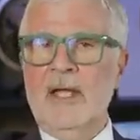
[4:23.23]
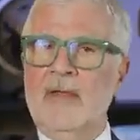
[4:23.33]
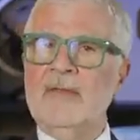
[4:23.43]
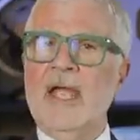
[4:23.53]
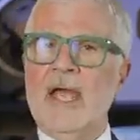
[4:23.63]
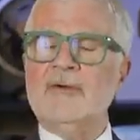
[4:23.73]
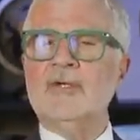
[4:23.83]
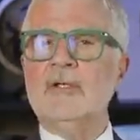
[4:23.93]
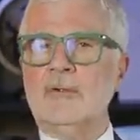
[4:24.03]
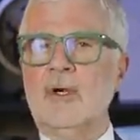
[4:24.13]
And they
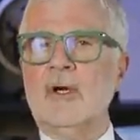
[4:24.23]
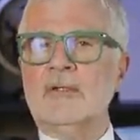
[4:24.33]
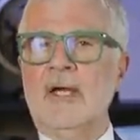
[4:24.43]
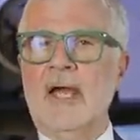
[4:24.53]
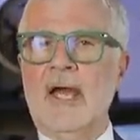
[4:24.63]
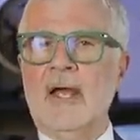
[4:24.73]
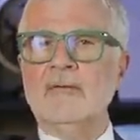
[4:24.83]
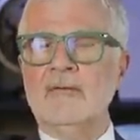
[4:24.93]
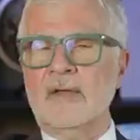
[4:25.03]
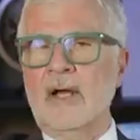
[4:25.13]
actually looked
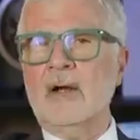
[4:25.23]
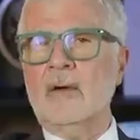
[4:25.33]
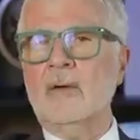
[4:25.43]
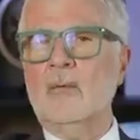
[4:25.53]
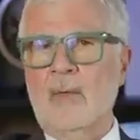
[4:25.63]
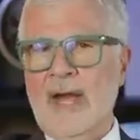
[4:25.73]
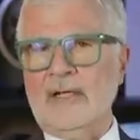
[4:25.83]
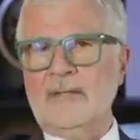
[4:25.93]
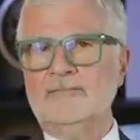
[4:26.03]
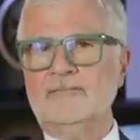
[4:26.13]
at their
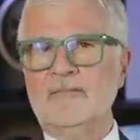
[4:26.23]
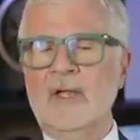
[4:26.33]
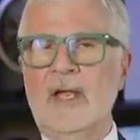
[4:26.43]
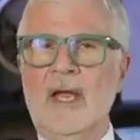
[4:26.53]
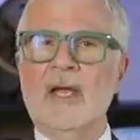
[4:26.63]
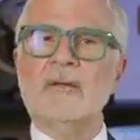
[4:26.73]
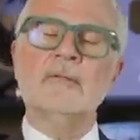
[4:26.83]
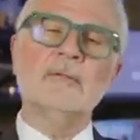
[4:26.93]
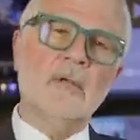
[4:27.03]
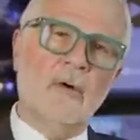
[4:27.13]
weight. And
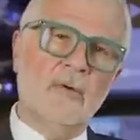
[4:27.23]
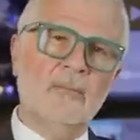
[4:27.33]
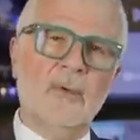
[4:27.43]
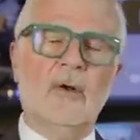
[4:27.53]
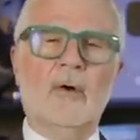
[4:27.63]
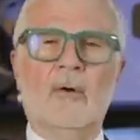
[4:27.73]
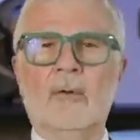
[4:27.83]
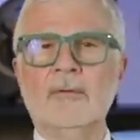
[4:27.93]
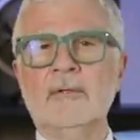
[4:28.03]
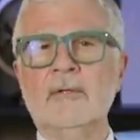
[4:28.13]
lo and
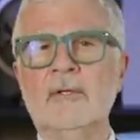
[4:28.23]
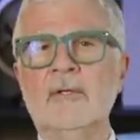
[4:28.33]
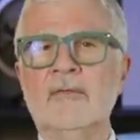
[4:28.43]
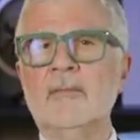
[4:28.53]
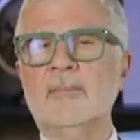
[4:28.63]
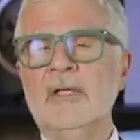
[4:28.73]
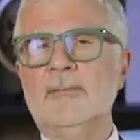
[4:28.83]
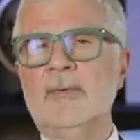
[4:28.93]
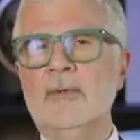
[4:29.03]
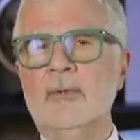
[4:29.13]
behold, the
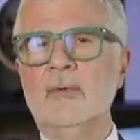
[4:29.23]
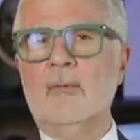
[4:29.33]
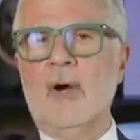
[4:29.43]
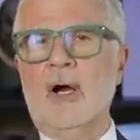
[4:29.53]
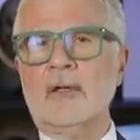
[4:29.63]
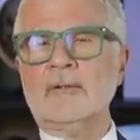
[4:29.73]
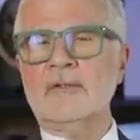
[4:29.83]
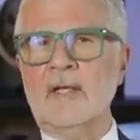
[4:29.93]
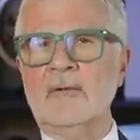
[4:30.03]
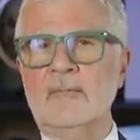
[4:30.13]
people who
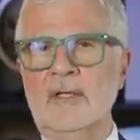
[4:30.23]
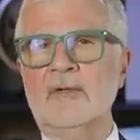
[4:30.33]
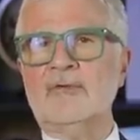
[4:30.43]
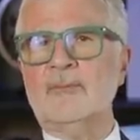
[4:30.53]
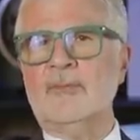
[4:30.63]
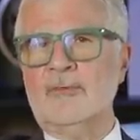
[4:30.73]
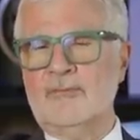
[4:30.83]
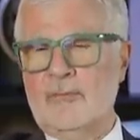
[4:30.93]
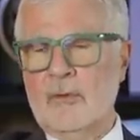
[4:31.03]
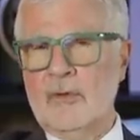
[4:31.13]
walked 10 minutes
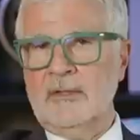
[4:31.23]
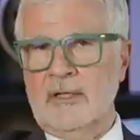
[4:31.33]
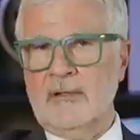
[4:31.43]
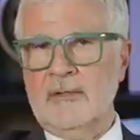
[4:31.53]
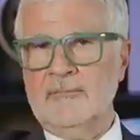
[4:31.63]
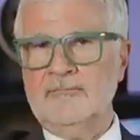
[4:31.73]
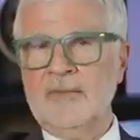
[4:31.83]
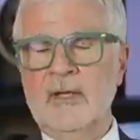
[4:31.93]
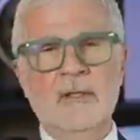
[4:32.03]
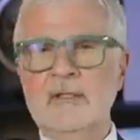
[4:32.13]
before dinner
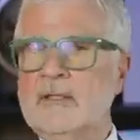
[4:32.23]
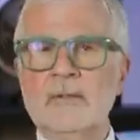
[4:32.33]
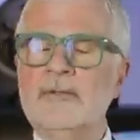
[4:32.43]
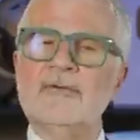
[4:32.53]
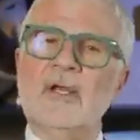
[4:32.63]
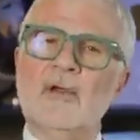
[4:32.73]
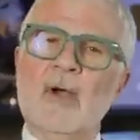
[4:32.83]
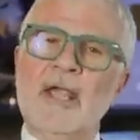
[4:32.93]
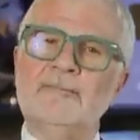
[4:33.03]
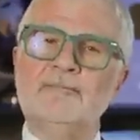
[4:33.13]
didn't lose any
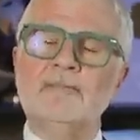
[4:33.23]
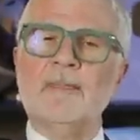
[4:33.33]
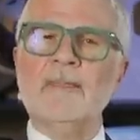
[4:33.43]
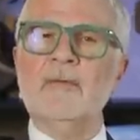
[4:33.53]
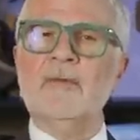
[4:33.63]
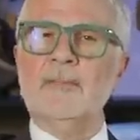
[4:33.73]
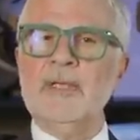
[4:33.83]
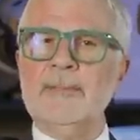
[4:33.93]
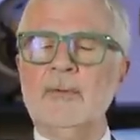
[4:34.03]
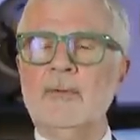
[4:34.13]
weight. The
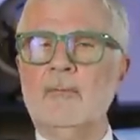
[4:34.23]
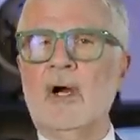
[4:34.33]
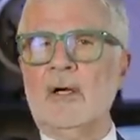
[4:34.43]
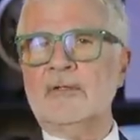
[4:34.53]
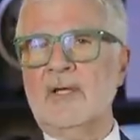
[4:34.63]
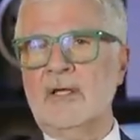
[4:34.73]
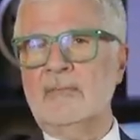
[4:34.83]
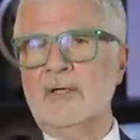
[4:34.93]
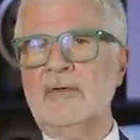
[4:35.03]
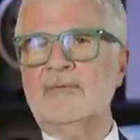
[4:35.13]
people who walked
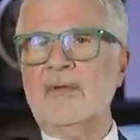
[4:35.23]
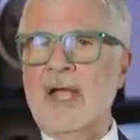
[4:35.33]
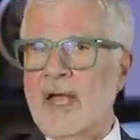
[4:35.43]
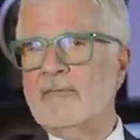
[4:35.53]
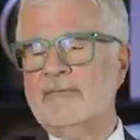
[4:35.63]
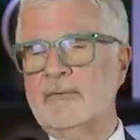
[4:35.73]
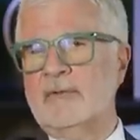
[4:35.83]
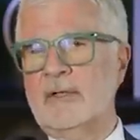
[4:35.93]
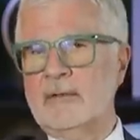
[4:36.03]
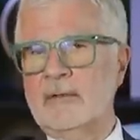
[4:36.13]
10 minutes
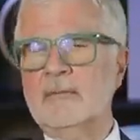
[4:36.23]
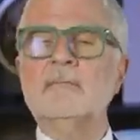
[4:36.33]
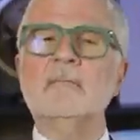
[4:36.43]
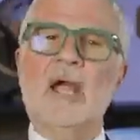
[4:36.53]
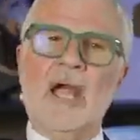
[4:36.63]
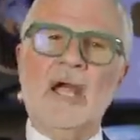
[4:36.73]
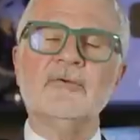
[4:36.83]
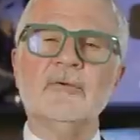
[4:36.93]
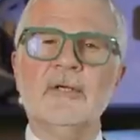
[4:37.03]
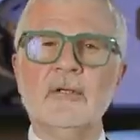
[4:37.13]
after dinner
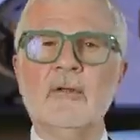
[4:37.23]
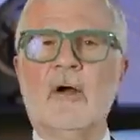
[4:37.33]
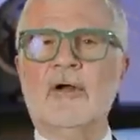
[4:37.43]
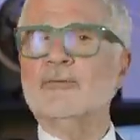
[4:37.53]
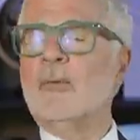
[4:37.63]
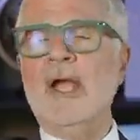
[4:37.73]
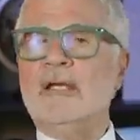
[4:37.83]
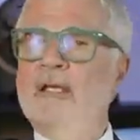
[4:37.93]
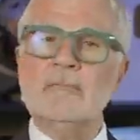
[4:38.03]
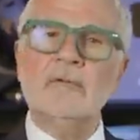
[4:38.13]
actually lost
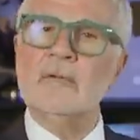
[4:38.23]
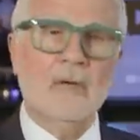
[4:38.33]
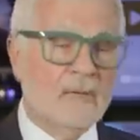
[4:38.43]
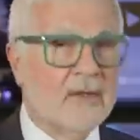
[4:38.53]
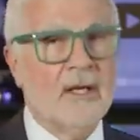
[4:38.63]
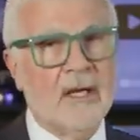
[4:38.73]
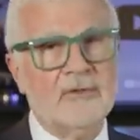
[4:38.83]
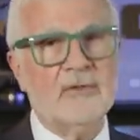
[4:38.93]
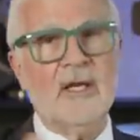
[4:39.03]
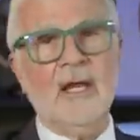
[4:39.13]
weight, even though they
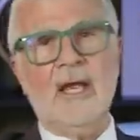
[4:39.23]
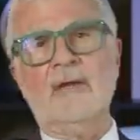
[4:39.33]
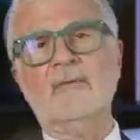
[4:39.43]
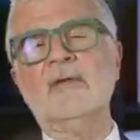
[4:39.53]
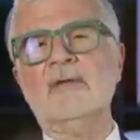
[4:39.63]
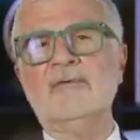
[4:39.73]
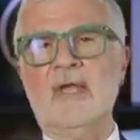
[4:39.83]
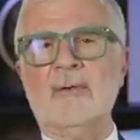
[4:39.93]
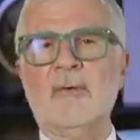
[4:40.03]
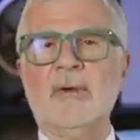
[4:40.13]
actually ate the
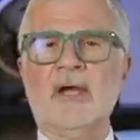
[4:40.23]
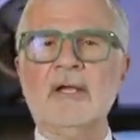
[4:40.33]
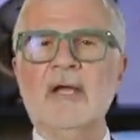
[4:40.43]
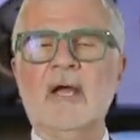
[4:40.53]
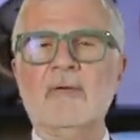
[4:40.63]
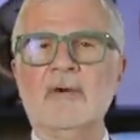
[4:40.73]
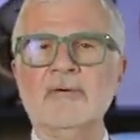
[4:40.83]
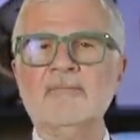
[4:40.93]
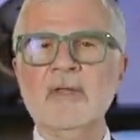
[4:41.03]
same amount of calories.